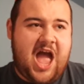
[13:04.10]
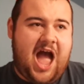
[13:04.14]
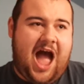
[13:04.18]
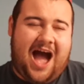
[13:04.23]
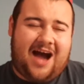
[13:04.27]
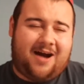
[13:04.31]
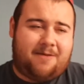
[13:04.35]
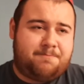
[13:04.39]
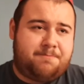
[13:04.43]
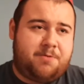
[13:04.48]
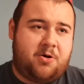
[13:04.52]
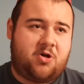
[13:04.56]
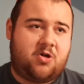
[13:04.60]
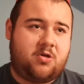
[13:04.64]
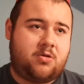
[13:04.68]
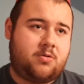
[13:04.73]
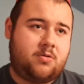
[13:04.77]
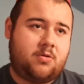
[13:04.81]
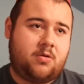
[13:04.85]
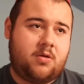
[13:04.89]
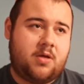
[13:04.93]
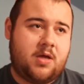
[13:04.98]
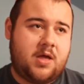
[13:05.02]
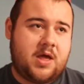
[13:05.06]

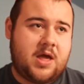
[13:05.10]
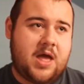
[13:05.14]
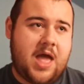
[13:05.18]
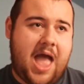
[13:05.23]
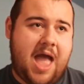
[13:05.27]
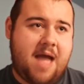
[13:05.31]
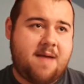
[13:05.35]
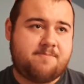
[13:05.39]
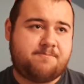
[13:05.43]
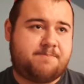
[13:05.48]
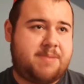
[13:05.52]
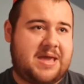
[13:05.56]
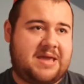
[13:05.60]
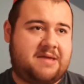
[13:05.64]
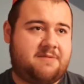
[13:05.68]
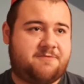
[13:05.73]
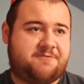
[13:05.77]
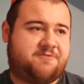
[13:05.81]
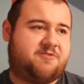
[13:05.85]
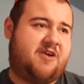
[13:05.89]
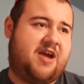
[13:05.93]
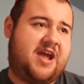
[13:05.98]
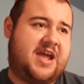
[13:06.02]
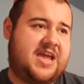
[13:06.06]
Apple
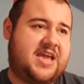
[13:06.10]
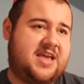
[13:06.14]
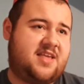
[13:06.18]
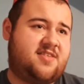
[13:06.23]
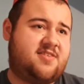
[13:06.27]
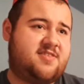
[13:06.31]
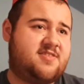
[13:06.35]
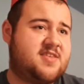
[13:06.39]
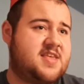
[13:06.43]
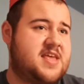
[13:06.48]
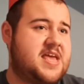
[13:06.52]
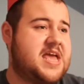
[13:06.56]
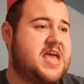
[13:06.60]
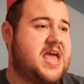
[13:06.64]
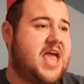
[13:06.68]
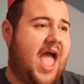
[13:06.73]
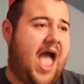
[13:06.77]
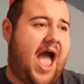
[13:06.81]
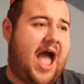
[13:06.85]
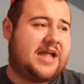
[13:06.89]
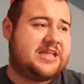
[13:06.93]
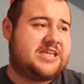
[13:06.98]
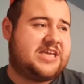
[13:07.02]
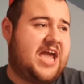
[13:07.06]
MP3s
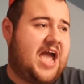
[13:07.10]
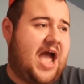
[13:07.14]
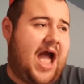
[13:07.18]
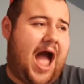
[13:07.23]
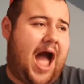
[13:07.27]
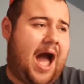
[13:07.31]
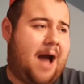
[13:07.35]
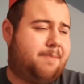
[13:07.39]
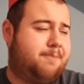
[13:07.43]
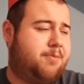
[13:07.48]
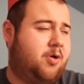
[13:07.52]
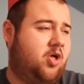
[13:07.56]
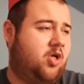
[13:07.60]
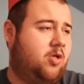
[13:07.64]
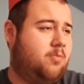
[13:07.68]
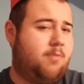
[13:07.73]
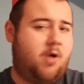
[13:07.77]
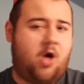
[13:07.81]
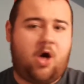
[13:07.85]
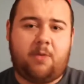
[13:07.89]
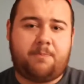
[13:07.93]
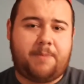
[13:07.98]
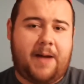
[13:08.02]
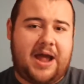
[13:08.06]
and your Apple
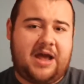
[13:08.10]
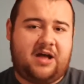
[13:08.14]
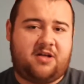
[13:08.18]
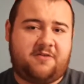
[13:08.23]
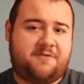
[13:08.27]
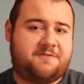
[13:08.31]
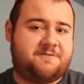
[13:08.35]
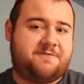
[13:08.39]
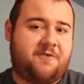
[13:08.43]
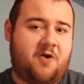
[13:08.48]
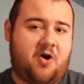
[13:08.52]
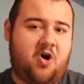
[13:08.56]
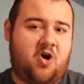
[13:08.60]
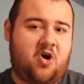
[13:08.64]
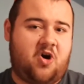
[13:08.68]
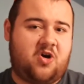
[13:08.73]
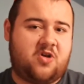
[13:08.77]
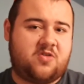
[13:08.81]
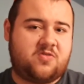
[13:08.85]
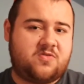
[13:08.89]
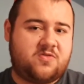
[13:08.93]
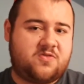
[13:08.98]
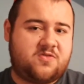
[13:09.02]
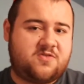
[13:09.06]
mobile
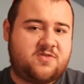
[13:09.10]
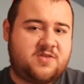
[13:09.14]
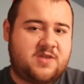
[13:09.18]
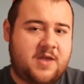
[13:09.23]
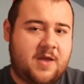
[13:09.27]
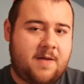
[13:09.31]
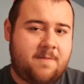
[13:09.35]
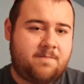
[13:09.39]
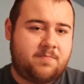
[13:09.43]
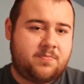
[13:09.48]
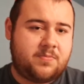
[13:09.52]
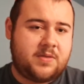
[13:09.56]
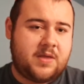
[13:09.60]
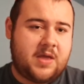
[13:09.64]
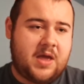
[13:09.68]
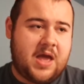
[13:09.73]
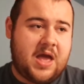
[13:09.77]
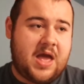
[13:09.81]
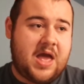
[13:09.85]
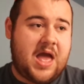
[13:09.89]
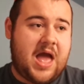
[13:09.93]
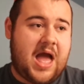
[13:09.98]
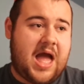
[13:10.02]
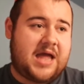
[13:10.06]
phones
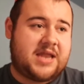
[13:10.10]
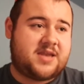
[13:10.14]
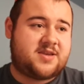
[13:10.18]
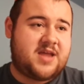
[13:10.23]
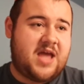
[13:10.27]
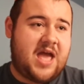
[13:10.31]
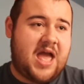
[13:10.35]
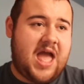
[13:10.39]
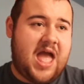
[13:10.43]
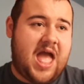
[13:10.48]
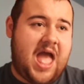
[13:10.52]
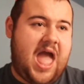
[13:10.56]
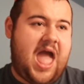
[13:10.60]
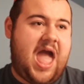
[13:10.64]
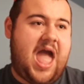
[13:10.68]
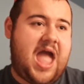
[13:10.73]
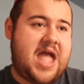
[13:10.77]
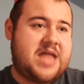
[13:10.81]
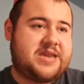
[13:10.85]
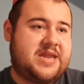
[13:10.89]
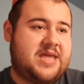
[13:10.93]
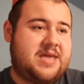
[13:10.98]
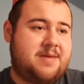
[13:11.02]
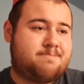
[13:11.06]
and
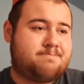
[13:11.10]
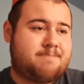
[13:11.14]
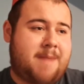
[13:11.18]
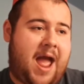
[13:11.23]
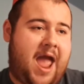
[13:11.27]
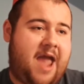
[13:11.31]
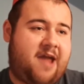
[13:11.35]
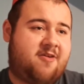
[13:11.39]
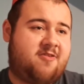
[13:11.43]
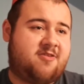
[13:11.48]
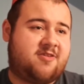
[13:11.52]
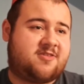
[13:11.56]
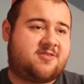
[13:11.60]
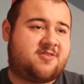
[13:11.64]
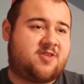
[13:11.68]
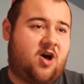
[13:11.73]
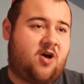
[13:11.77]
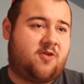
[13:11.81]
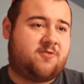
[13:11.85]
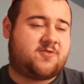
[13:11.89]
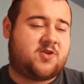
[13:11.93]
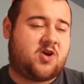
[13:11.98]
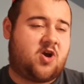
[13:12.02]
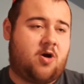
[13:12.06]
any
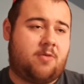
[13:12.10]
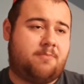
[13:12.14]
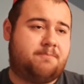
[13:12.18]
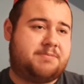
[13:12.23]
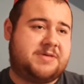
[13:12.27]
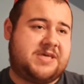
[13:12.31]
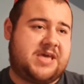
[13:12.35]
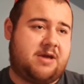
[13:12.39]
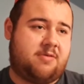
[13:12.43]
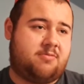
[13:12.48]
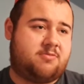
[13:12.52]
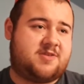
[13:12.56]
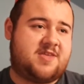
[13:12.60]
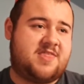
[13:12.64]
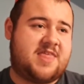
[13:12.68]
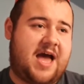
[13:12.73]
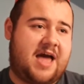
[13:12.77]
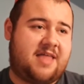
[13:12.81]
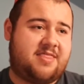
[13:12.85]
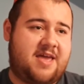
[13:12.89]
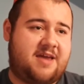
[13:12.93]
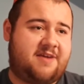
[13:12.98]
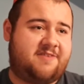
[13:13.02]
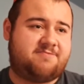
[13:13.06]
Microsoft computer
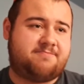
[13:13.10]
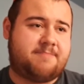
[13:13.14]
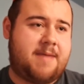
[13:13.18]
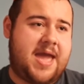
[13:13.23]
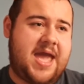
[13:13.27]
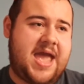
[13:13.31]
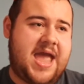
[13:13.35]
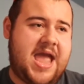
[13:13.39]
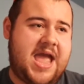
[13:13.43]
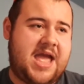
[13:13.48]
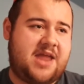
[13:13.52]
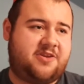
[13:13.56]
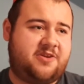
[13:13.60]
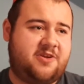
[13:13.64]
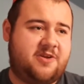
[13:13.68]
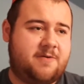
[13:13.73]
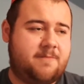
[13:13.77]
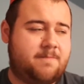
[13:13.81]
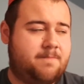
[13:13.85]
that they've made.